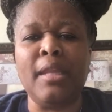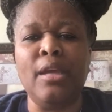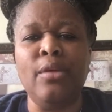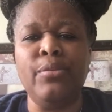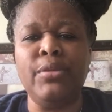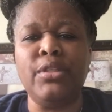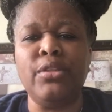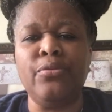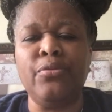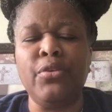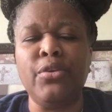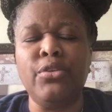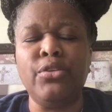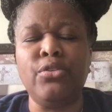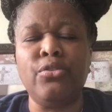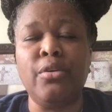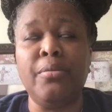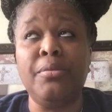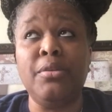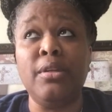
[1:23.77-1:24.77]
It was the first
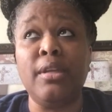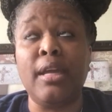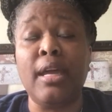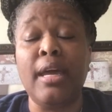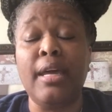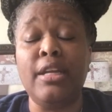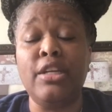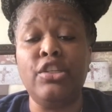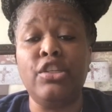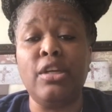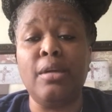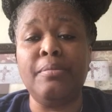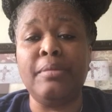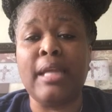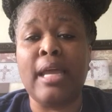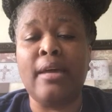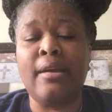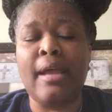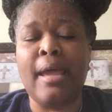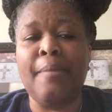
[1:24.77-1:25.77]
scripture that kind of jumped
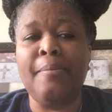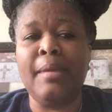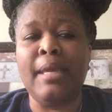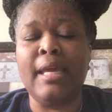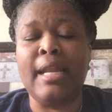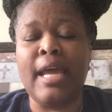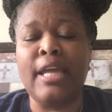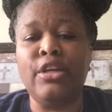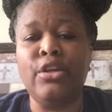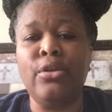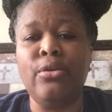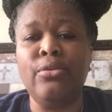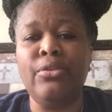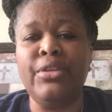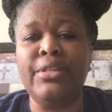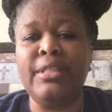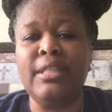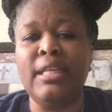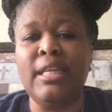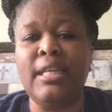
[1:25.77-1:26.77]
out at me, and I knew
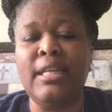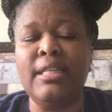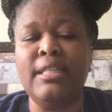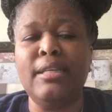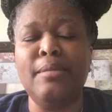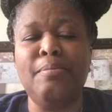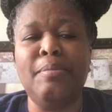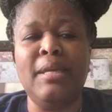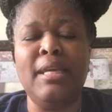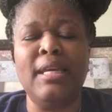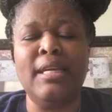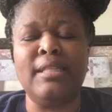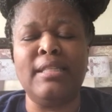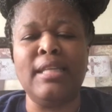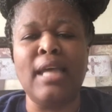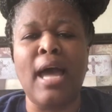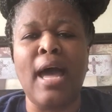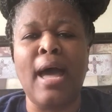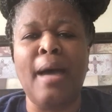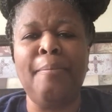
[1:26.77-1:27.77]
this needed to be a
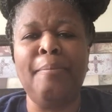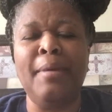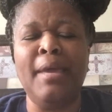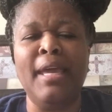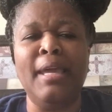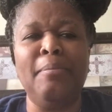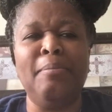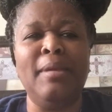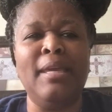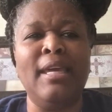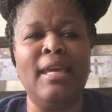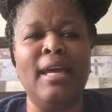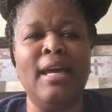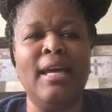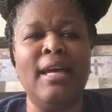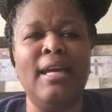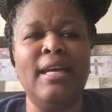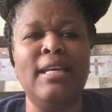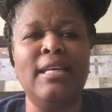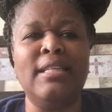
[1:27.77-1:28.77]
topic,
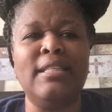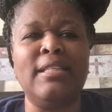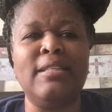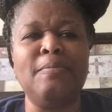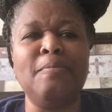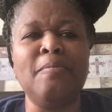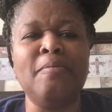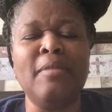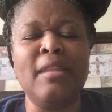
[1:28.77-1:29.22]
because